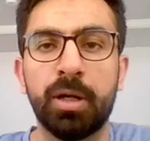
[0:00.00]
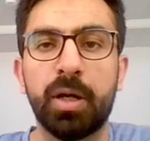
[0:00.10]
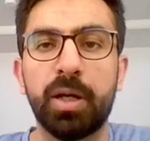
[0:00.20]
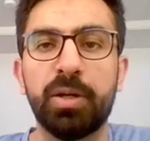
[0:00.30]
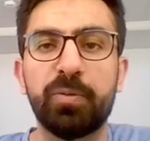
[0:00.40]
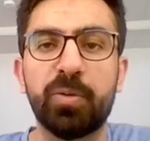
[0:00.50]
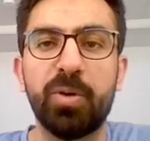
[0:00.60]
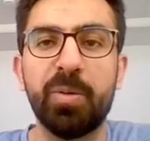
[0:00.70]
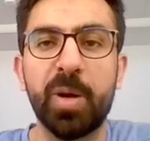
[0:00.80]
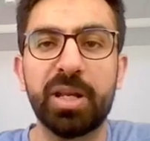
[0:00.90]
Hello
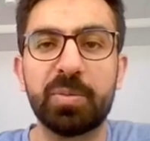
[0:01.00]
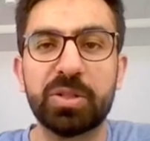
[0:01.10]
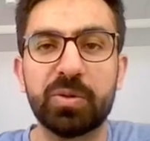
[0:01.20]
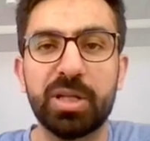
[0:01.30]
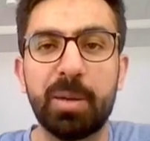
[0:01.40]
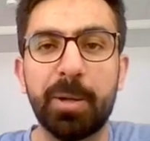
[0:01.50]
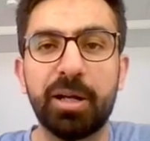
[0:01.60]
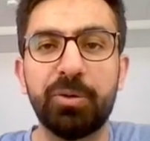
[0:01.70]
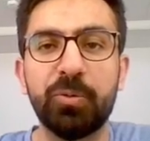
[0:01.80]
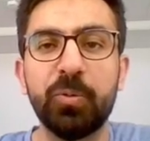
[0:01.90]
everyone, my name is Osama
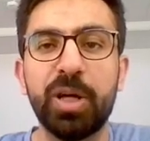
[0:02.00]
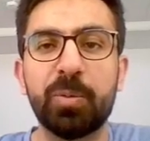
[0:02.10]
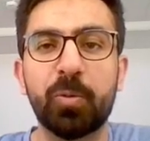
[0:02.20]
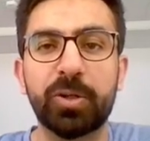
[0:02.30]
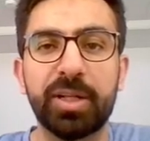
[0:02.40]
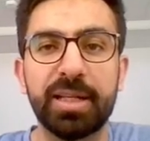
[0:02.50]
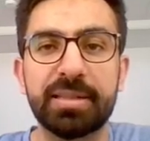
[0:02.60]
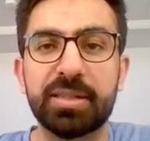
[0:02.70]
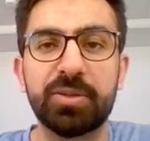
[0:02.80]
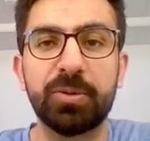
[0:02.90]
Hanoun. I'm working
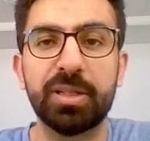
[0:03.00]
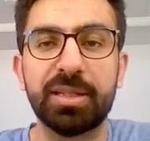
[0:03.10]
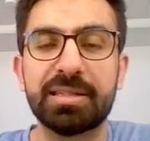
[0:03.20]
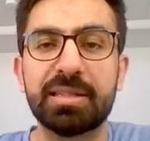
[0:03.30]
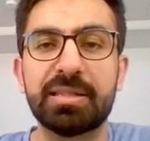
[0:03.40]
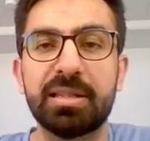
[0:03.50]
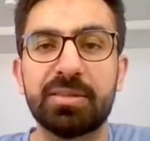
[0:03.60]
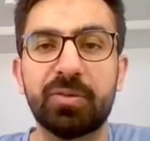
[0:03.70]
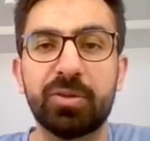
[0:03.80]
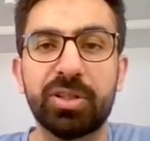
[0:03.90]
as a student
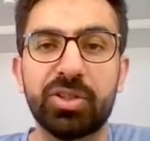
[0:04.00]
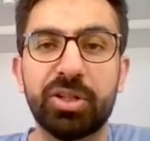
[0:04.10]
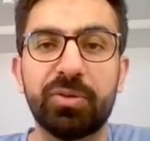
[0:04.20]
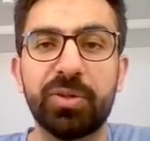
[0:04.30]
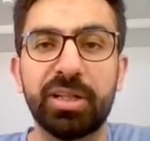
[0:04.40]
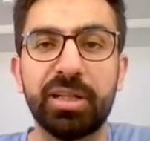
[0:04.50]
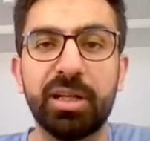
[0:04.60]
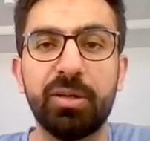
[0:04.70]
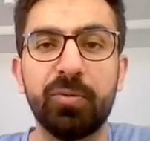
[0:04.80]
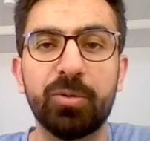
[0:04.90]
assistant for the Chair of
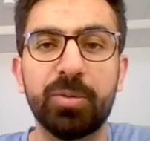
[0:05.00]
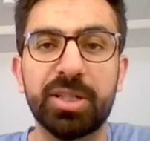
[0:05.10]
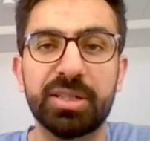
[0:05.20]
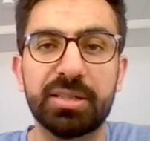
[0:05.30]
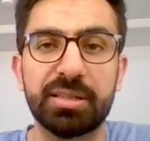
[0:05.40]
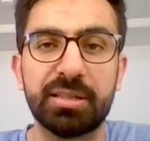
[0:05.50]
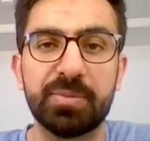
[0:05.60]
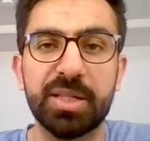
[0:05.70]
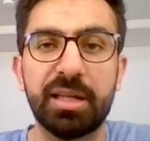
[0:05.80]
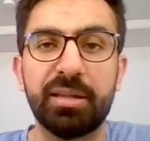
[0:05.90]
Technical Information
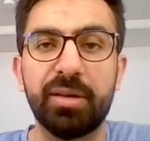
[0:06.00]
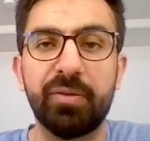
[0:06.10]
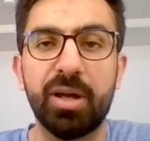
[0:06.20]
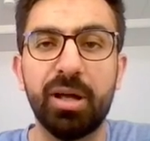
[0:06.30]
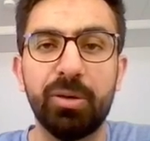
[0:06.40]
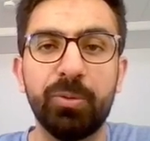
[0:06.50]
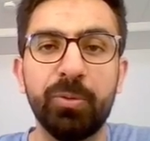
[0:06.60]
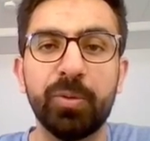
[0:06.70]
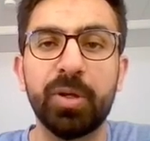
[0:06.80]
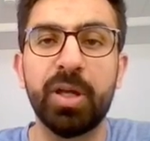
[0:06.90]
Systems at FAO,
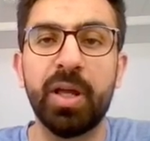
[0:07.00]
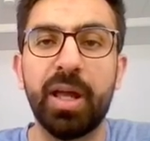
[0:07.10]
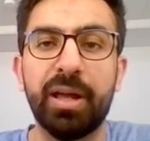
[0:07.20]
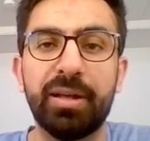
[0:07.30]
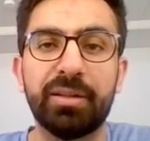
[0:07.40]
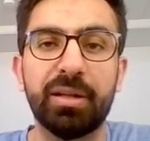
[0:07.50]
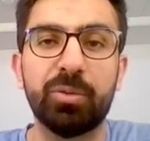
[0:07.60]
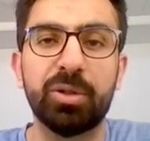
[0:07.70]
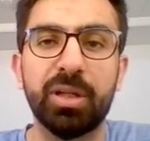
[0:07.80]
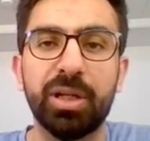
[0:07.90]
and I
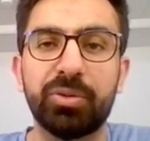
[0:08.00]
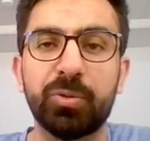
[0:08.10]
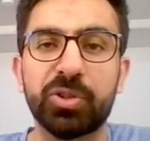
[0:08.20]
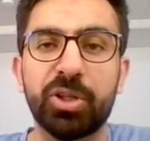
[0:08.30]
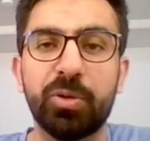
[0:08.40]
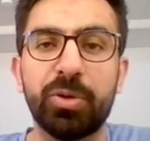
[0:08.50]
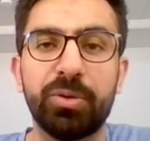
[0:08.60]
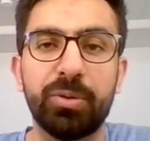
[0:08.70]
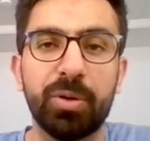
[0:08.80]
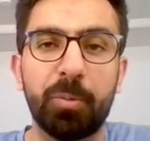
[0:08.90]
would like to share with
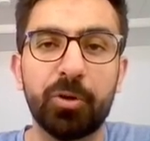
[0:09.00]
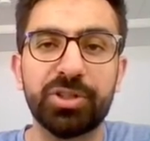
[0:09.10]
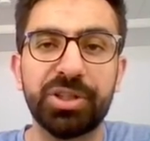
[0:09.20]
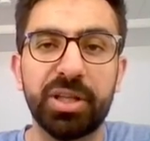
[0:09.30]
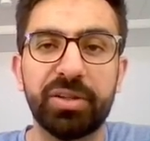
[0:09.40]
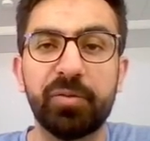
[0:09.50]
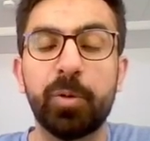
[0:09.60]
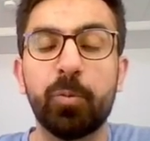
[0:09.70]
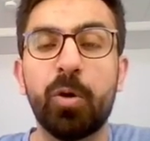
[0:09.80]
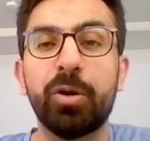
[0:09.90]
you a project that I've
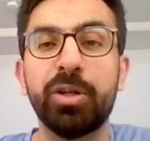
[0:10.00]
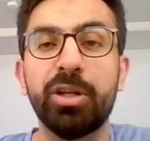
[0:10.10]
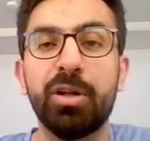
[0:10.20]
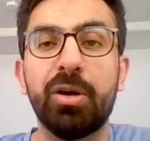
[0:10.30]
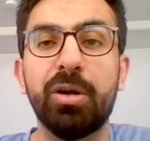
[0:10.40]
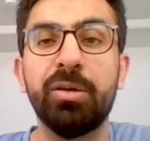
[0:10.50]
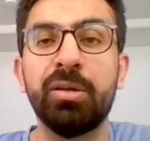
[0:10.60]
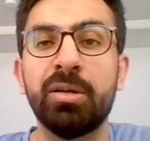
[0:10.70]
been working on